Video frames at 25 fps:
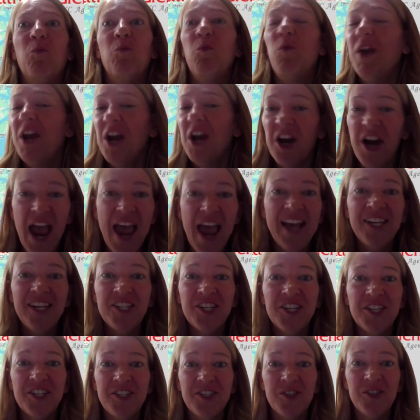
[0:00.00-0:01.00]
We are
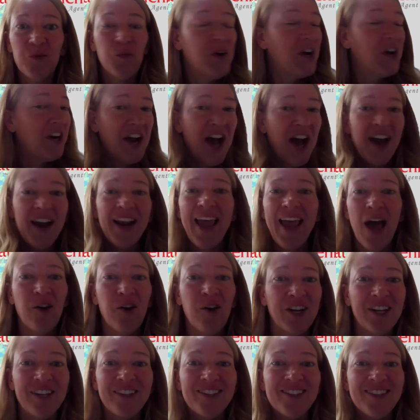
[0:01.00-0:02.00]
agents, we are not
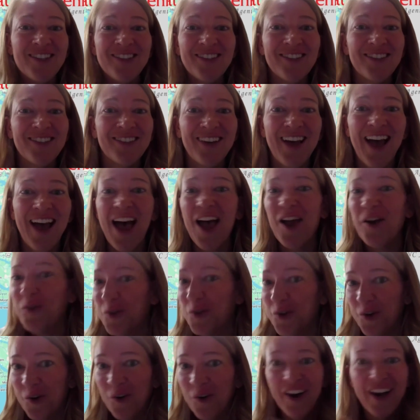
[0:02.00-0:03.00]
accountants. I will
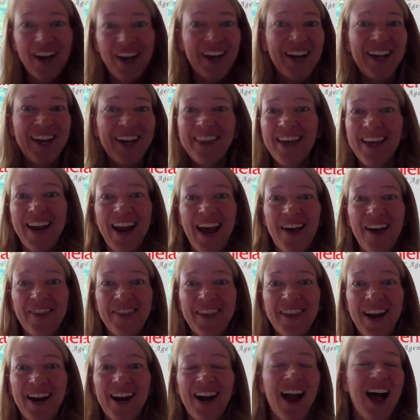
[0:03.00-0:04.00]
go ahead and get that out
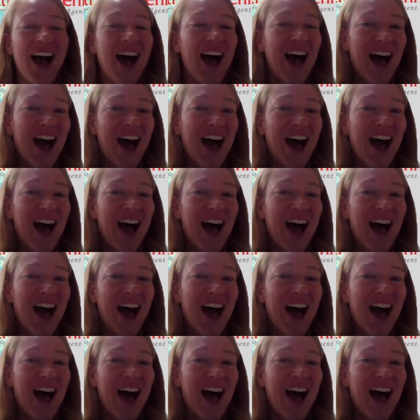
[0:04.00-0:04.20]
there.